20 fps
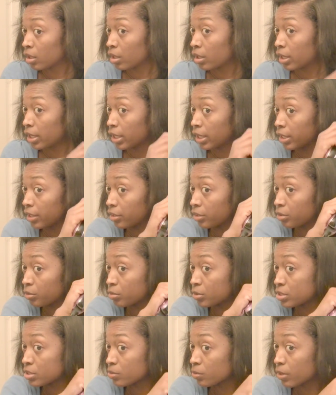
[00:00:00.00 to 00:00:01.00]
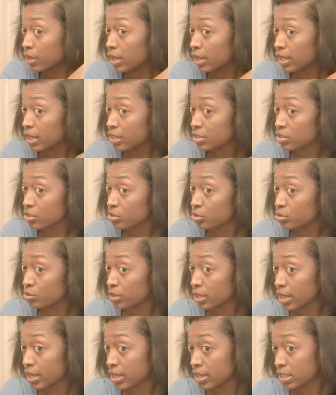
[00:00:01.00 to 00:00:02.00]
And the reason why I like to do
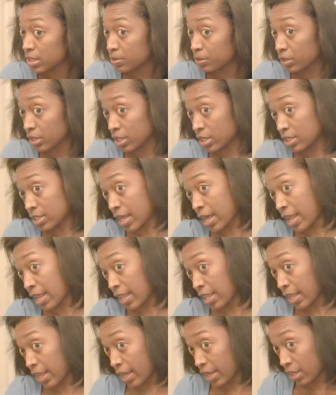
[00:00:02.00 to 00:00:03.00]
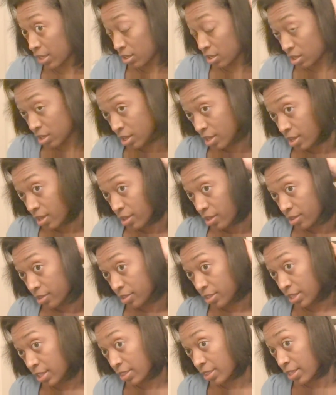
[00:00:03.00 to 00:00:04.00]
that is because I like
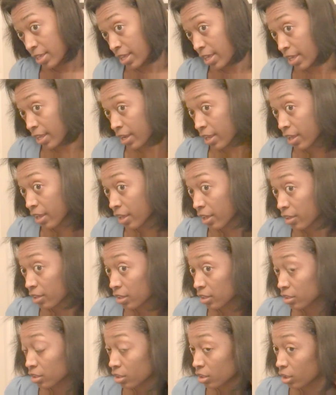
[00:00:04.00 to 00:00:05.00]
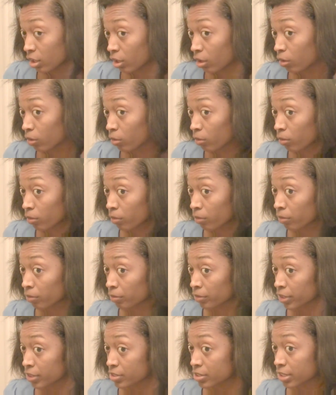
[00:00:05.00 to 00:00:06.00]
that
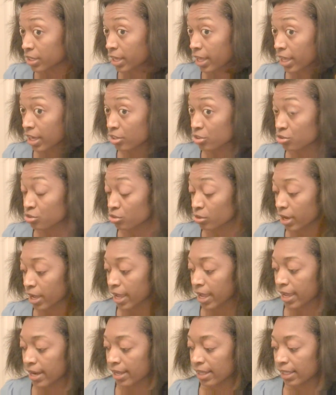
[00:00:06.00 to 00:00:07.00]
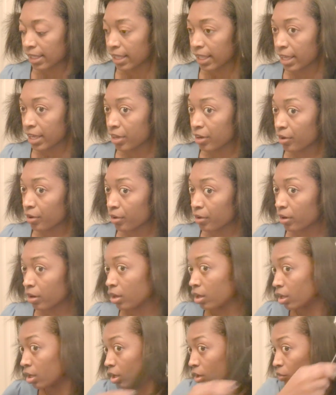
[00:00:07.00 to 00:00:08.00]
there's an extra added layer
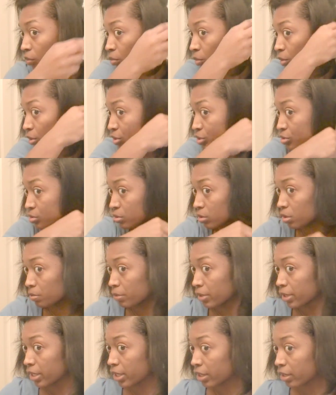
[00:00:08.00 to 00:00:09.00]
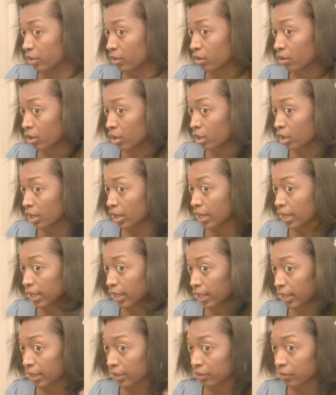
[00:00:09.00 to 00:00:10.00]
of moisture on my hair. I
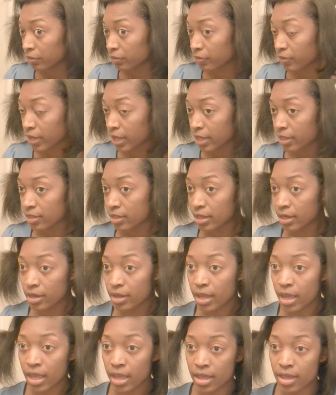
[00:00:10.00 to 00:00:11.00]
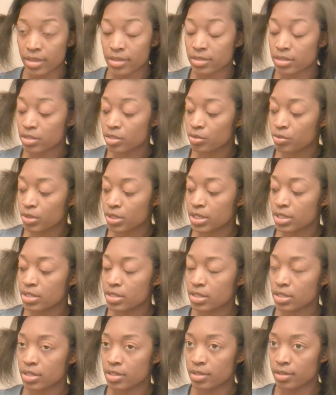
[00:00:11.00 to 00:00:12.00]
like the fact that it has
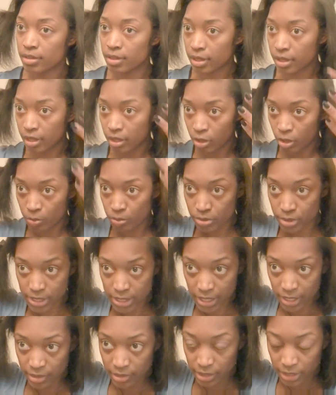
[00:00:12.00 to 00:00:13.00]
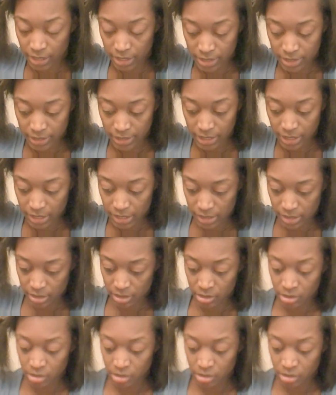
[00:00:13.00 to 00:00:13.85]
ingredients in it that help protect against heat.